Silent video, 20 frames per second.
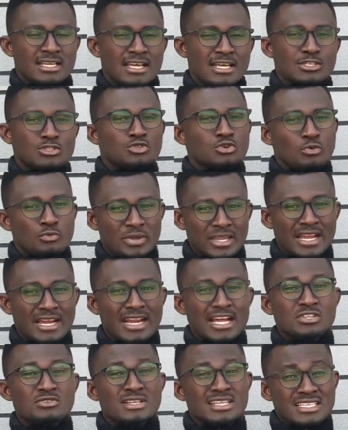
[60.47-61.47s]
And so we
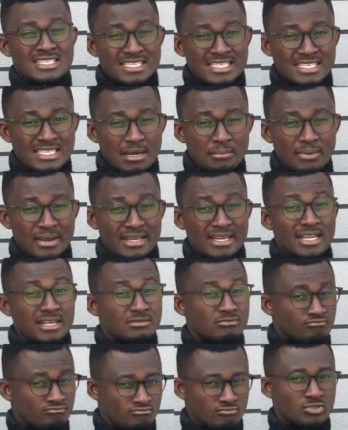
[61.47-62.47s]
can actually sit up and
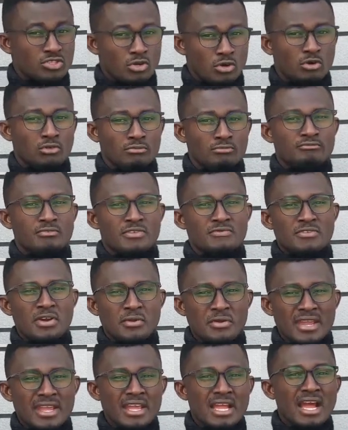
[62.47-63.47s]
then, you know, be
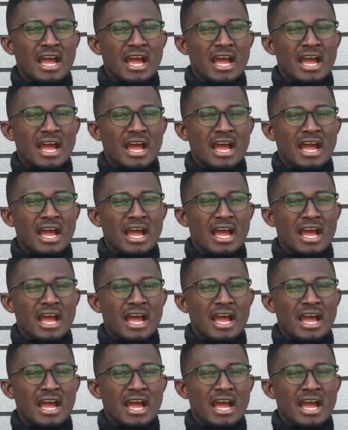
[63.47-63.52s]
very